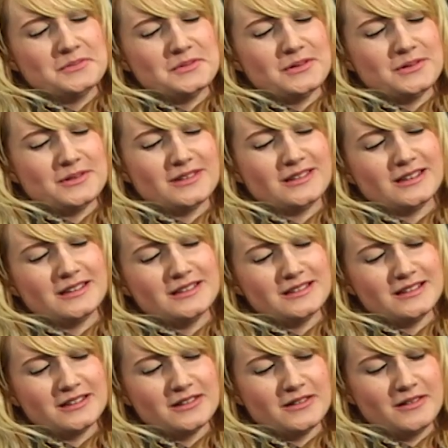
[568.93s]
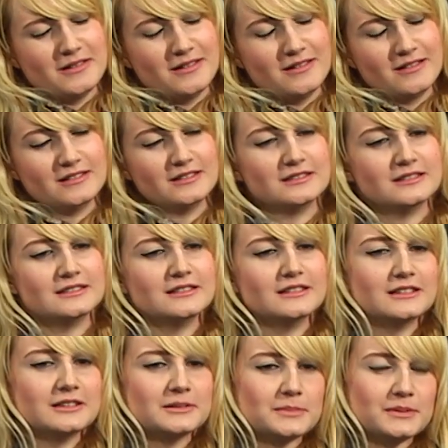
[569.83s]
So it's because like, oh,
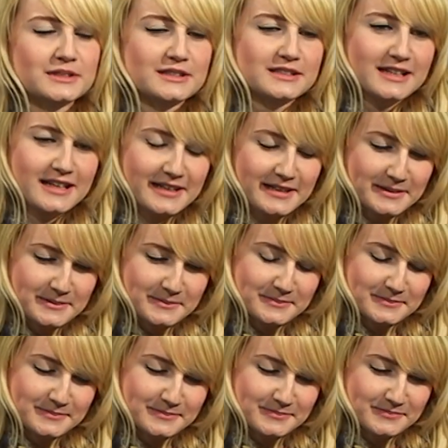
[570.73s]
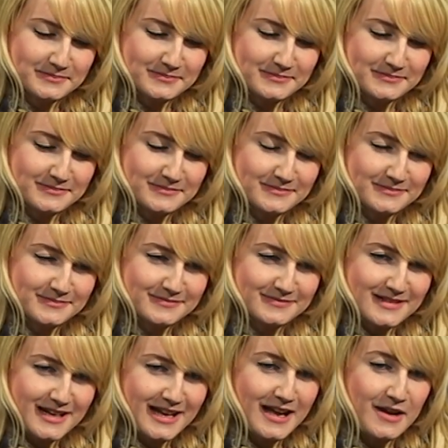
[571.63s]
but I
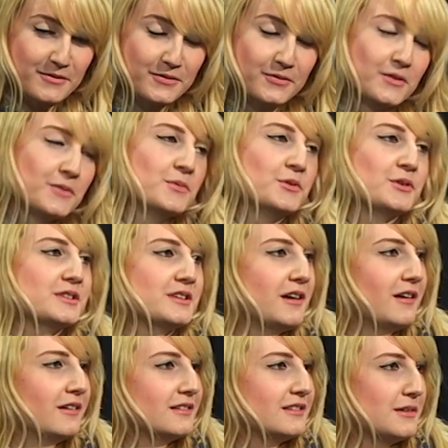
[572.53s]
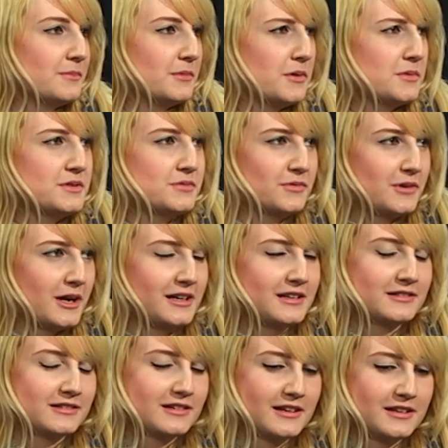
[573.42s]
have a few more songs, and I'm always
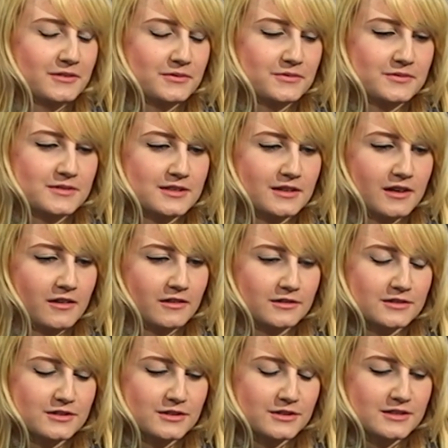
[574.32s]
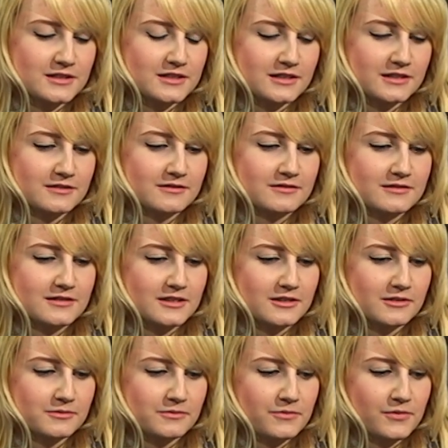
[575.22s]
writing kind of songs just to, you
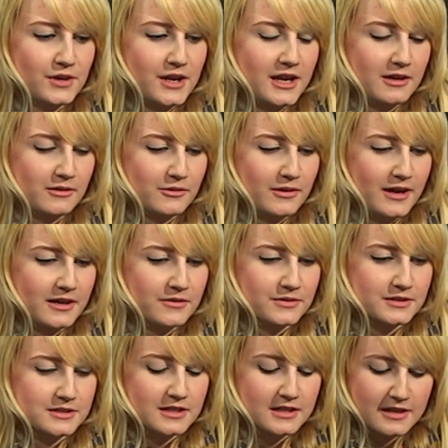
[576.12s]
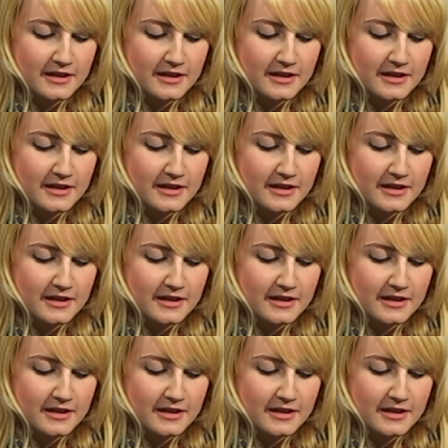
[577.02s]
know, for the old crack of it.